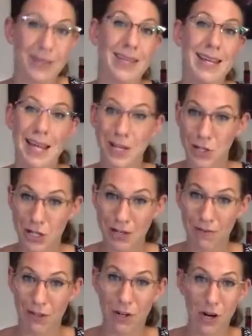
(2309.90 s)
the engine of
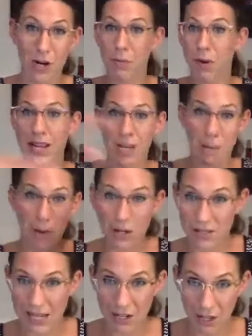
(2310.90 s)
a car, break it apart,
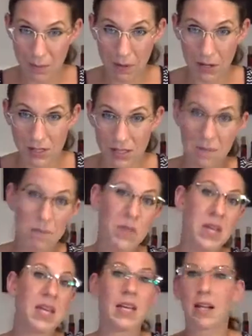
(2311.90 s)
take all the
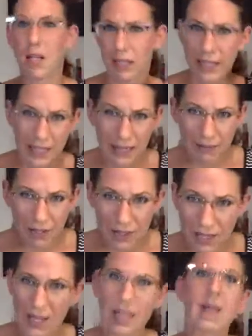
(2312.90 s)
parts, clean
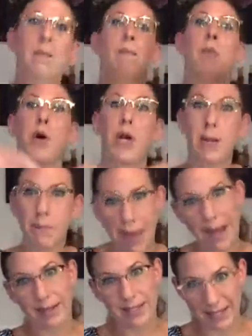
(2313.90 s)
everything, and then put it
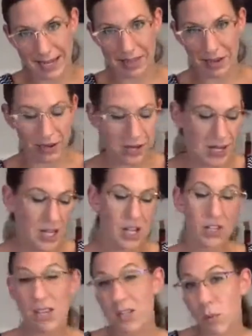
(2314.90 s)
back together. So
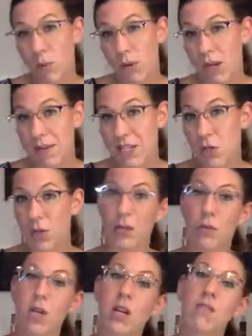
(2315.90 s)
that's what we're going to be doing. We're
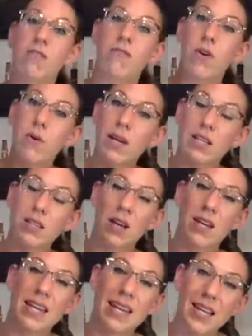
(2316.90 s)
going to focus on
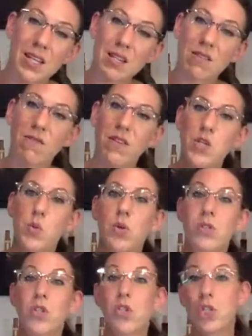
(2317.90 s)
individual
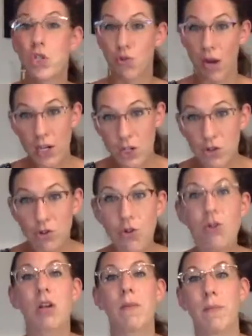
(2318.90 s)
structural
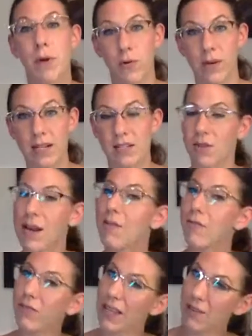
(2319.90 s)
components. So not
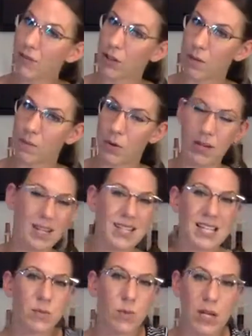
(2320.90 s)
flavor components.
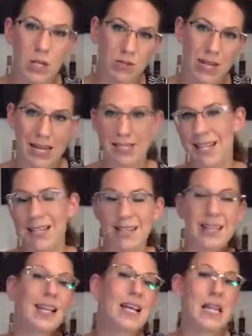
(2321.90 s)
That's what you taste. That's
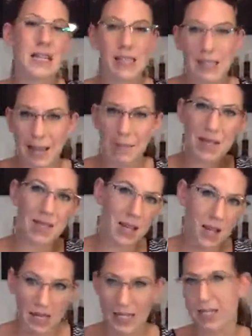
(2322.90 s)
the lemon, the
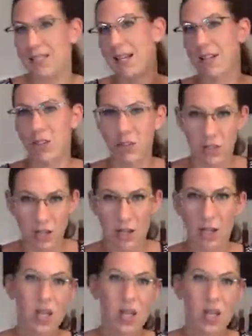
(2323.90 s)
honeysuckle, the